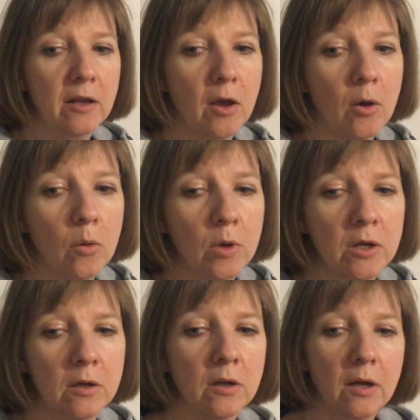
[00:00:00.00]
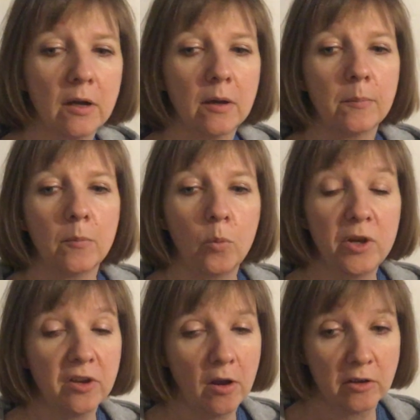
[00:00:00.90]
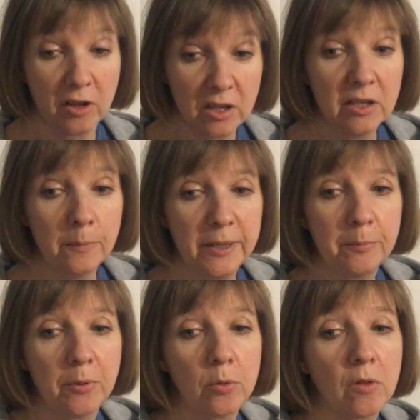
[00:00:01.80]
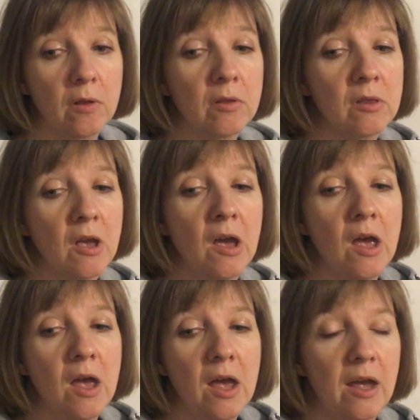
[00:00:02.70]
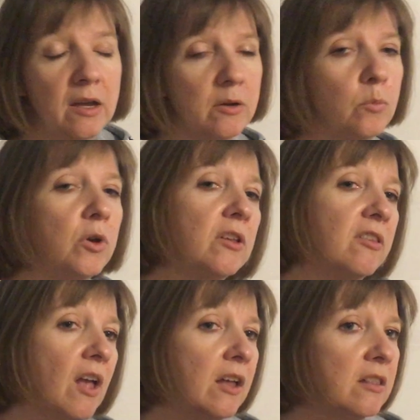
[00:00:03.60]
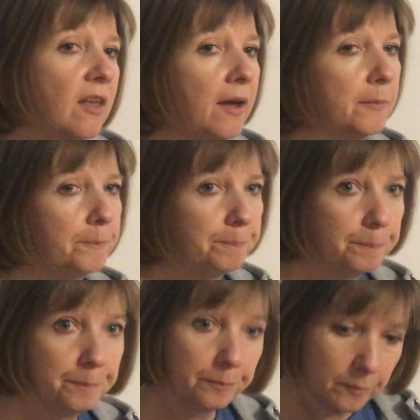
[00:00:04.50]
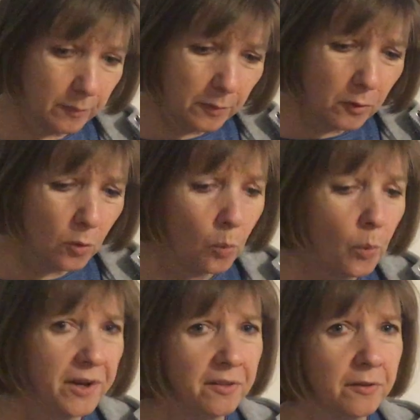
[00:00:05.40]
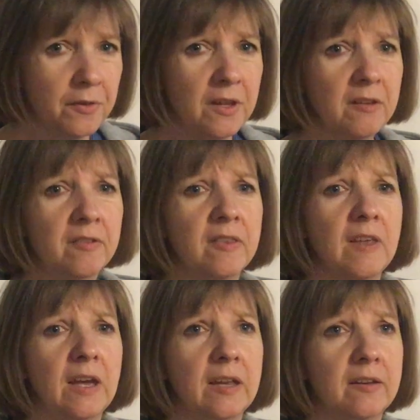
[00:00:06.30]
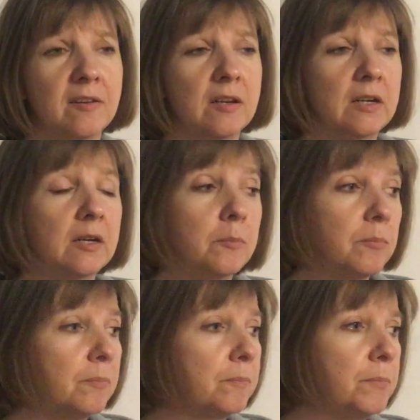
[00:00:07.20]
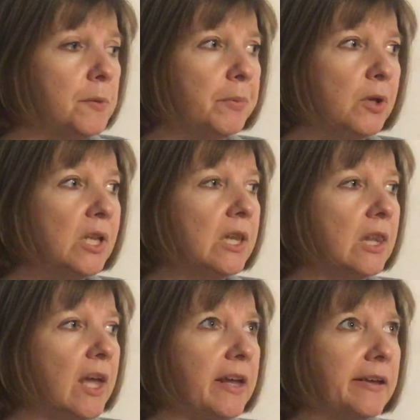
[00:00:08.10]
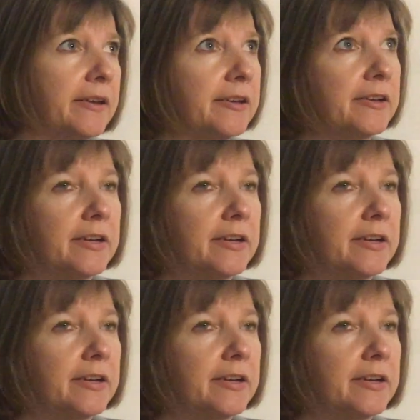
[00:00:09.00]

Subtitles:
ago, we talked a little bit about this, and we said that one of the things that people like